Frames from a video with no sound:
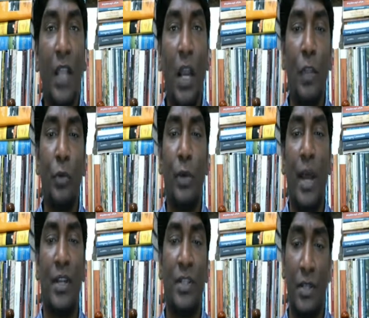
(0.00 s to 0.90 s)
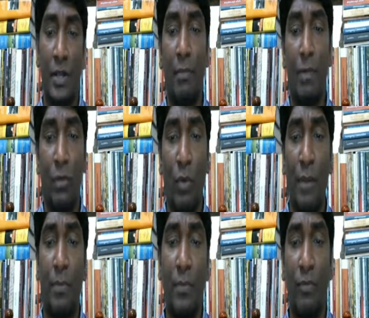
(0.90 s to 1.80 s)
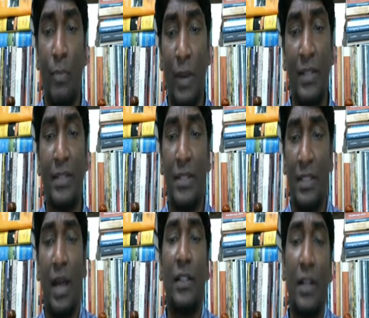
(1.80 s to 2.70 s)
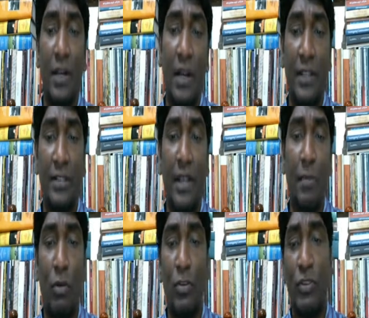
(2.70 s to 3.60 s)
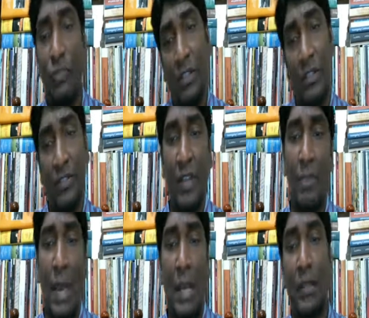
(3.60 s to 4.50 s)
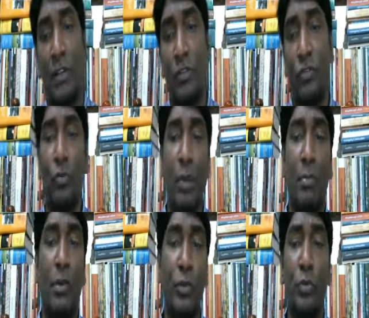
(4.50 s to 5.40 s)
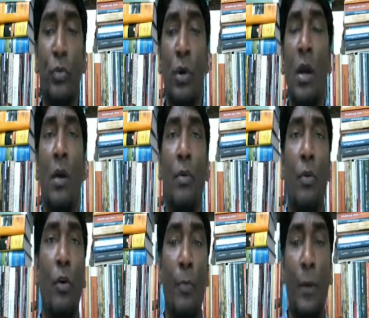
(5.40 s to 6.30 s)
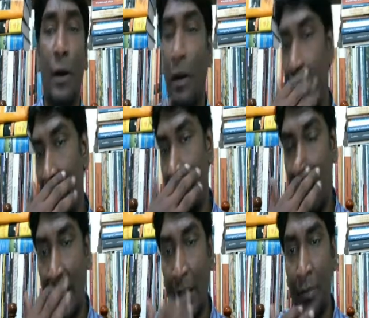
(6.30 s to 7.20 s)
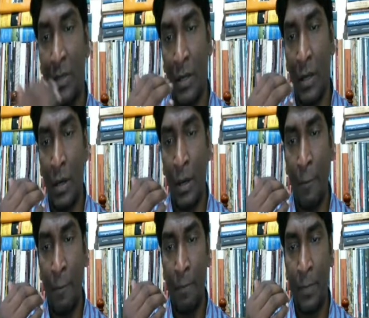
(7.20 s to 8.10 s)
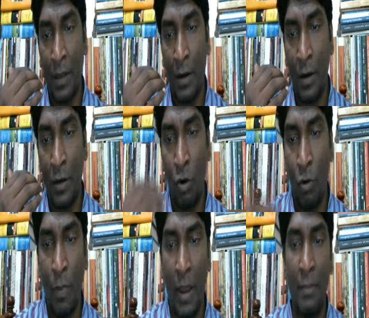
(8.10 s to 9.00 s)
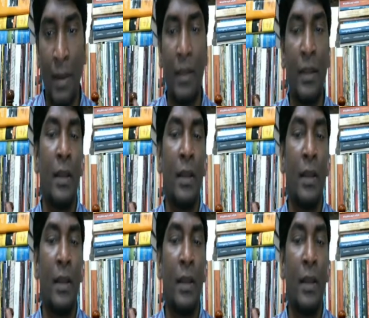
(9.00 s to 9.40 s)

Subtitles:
u dash w1 plus the other example also in the same manner, that is uw2 times dou pi by